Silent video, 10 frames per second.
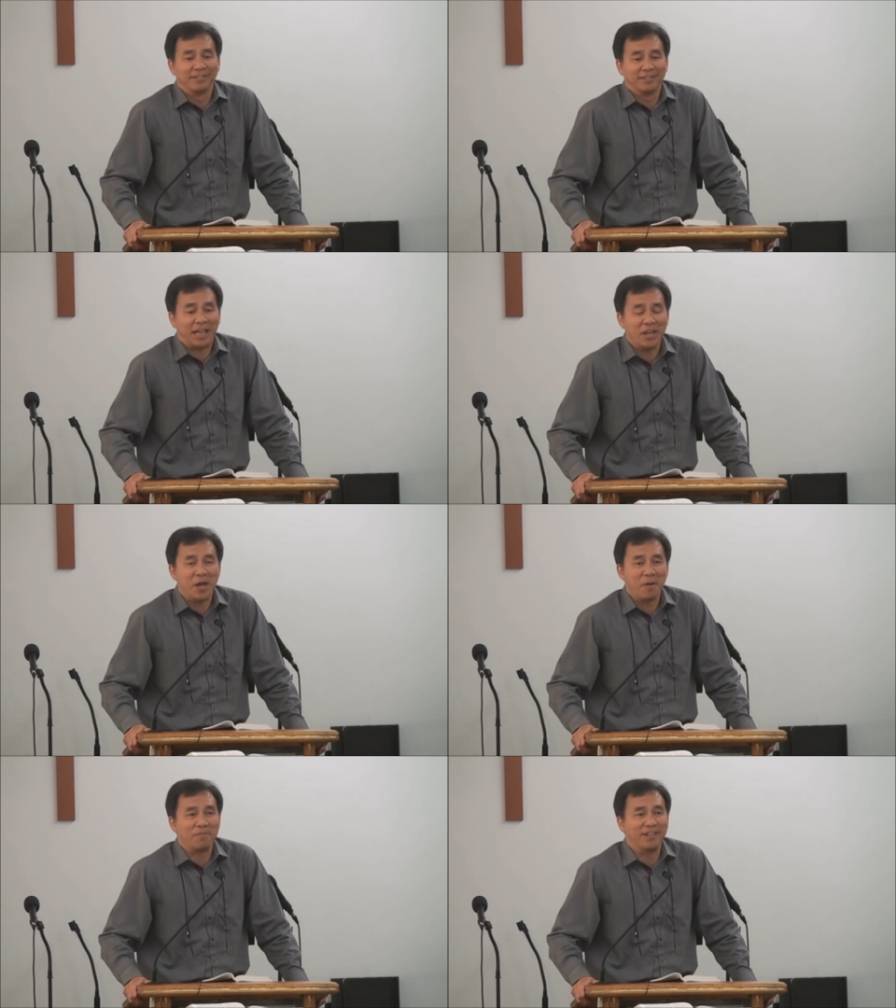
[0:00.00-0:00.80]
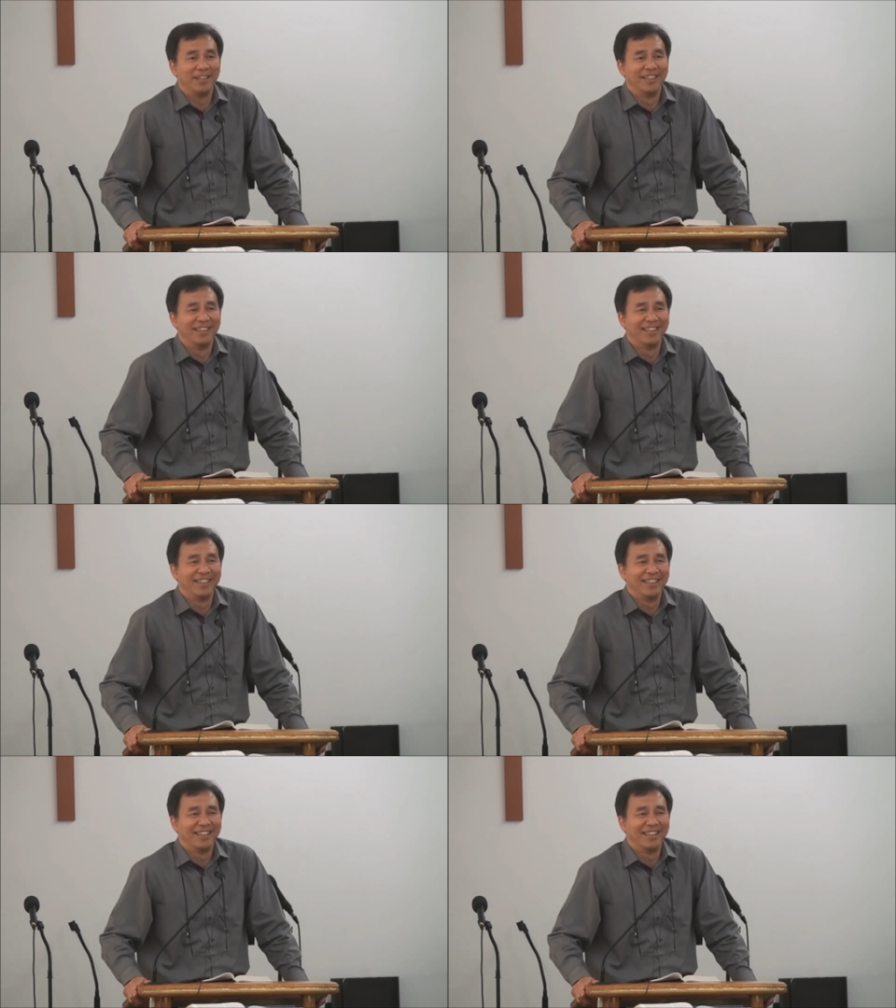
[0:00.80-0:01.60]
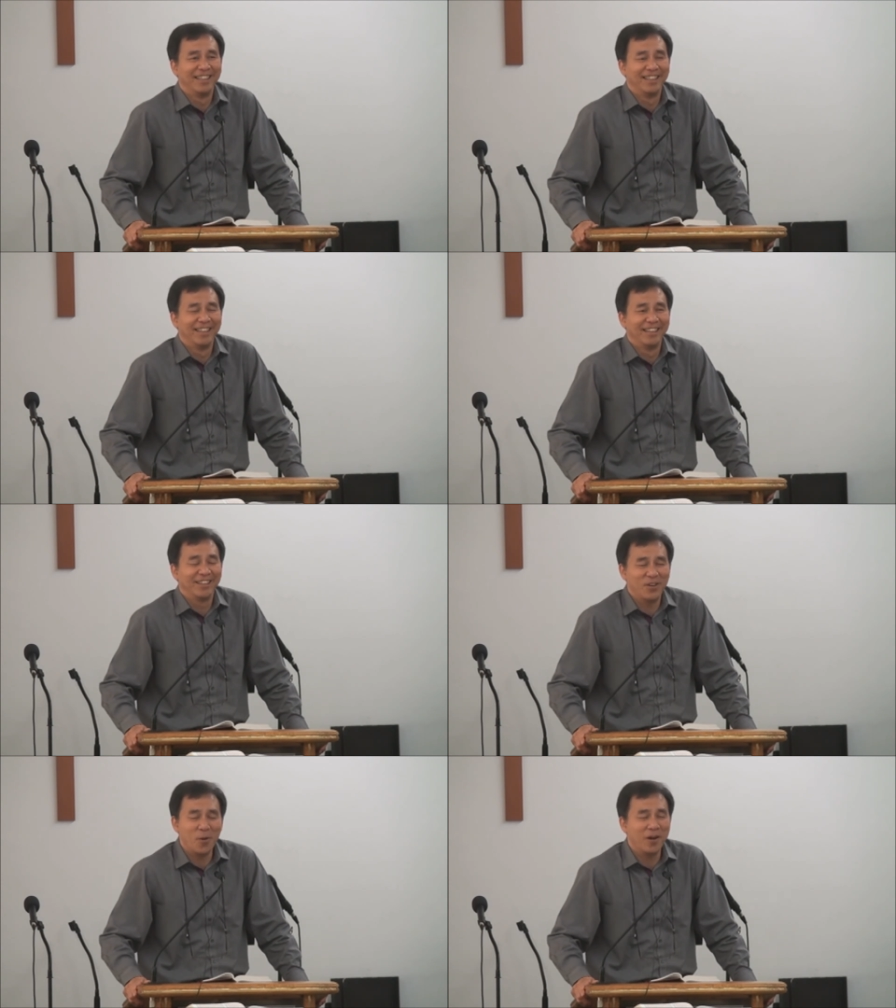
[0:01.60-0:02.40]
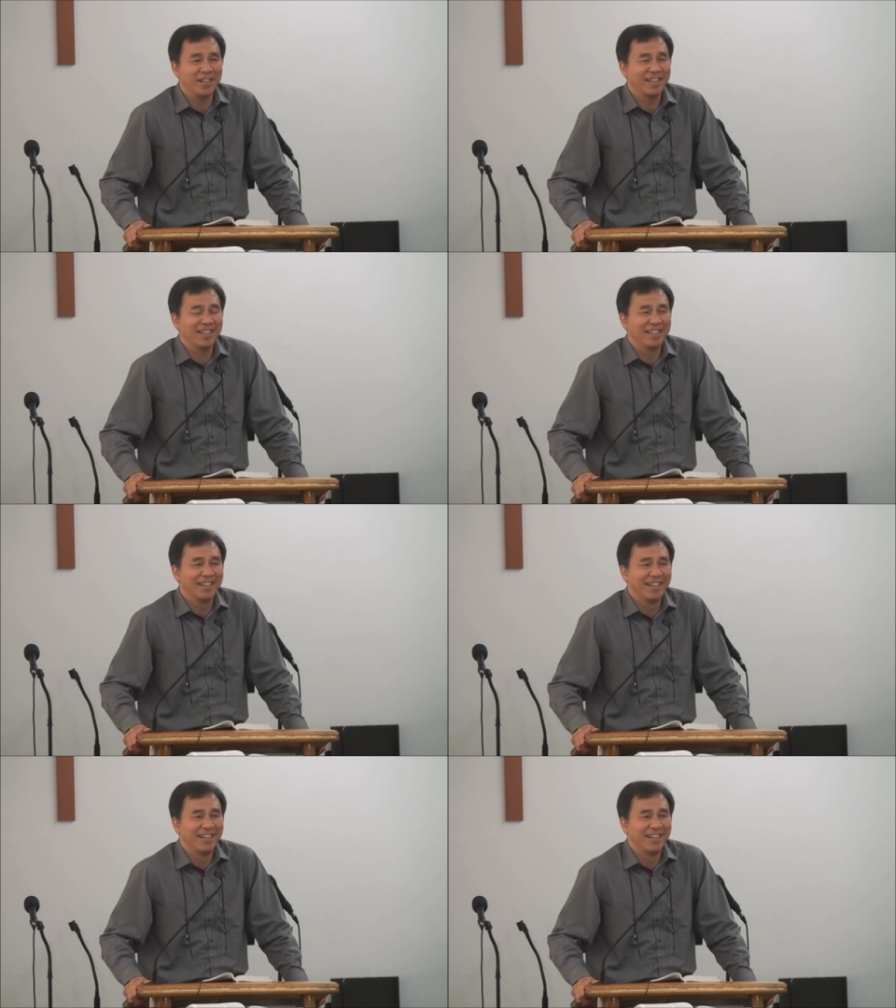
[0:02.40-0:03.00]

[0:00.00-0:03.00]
Stand up. You know what?